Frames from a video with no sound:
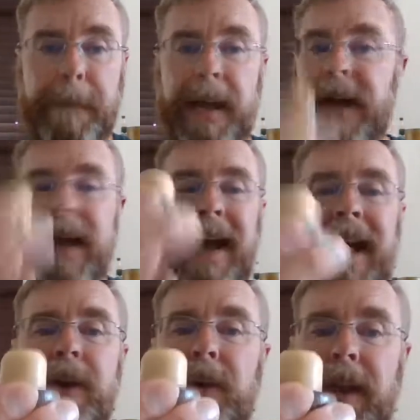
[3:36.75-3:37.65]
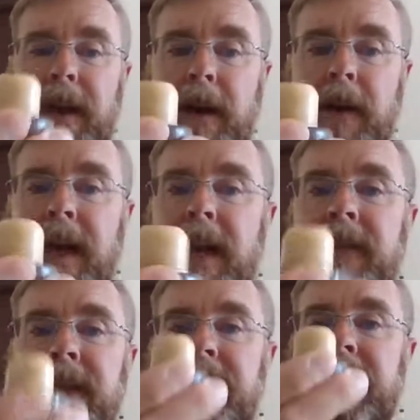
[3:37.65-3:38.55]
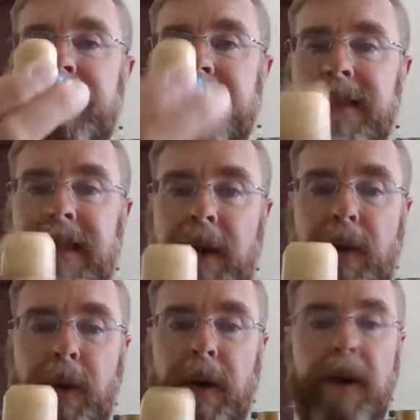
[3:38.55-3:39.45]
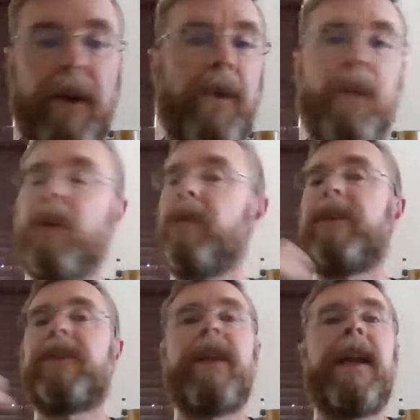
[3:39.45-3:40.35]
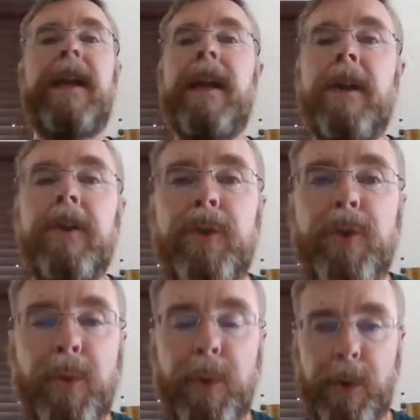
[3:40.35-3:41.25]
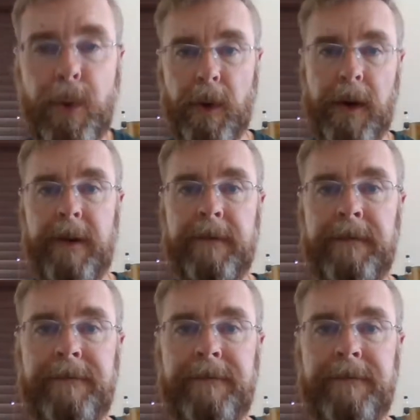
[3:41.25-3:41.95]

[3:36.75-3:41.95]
But I don't care if it's a synthetic cork or if it's a true cork.